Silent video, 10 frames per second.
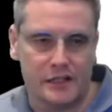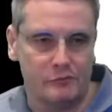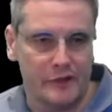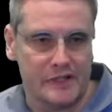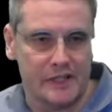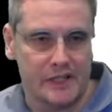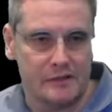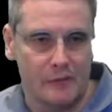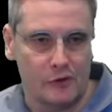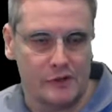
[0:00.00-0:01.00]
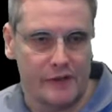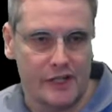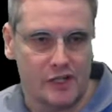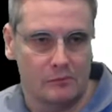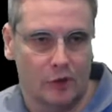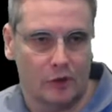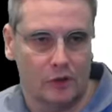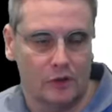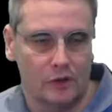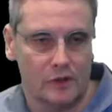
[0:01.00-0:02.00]
business motivation
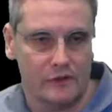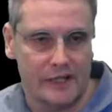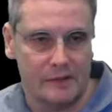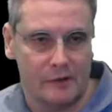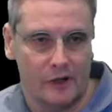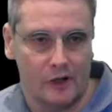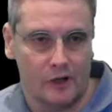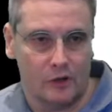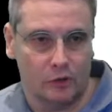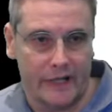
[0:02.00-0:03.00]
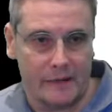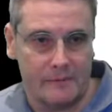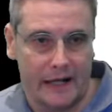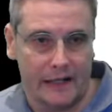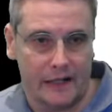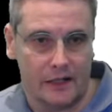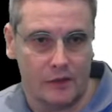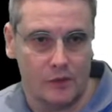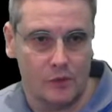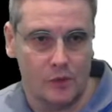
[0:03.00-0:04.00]
model created by a guy called Nick Malik,
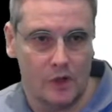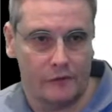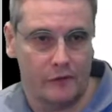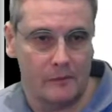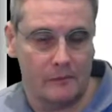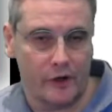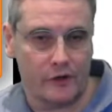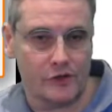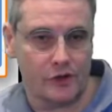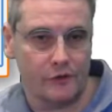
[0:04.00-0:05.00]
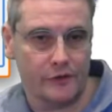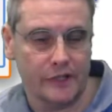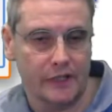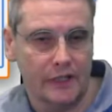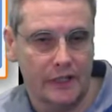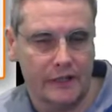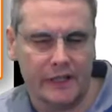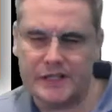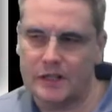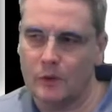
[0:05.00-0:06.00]
who worked for Microsoft. I think
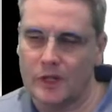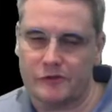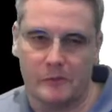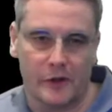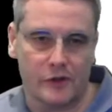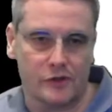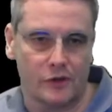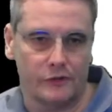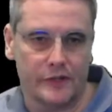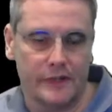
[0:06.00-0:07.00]
he still works for Microsoft.